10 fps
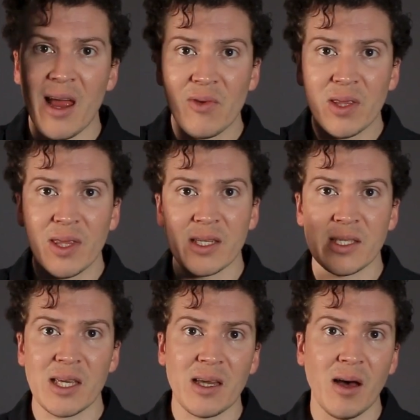Everything is
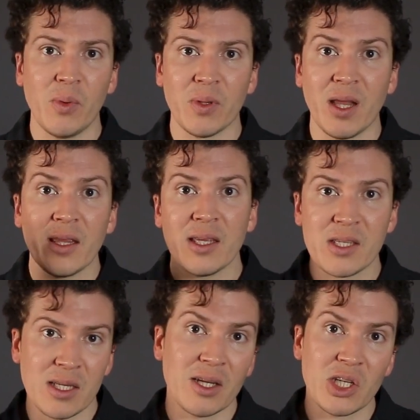decoupled.
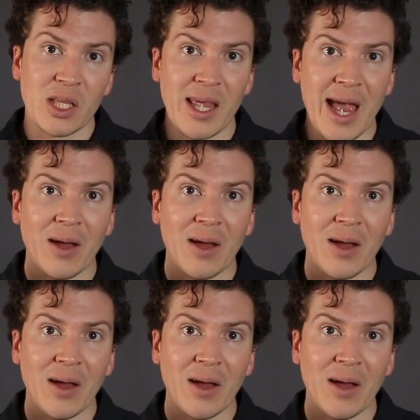Nothing's touching the